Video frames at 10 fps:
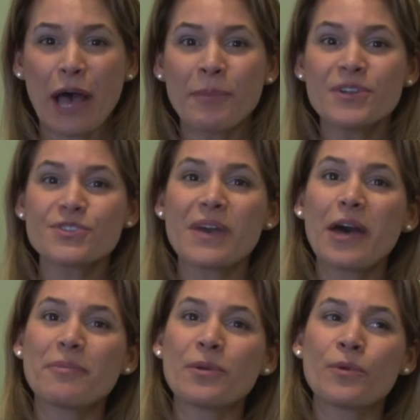I'm also
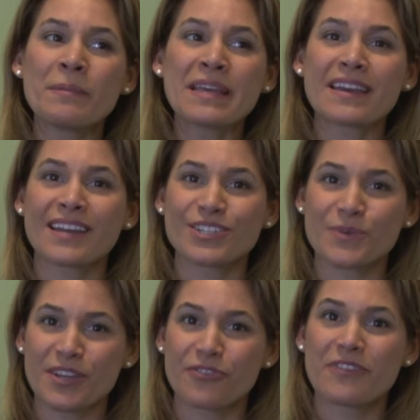helping women
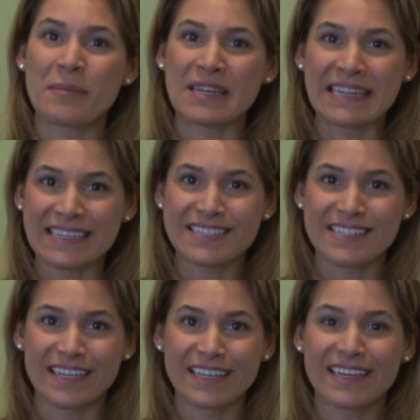connect with their
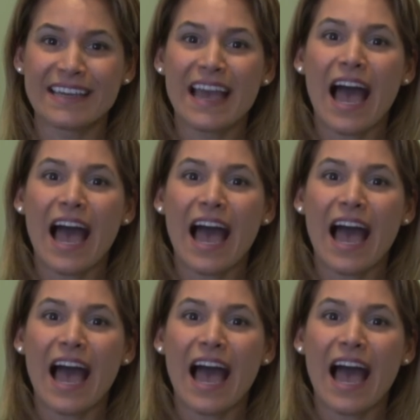femininity.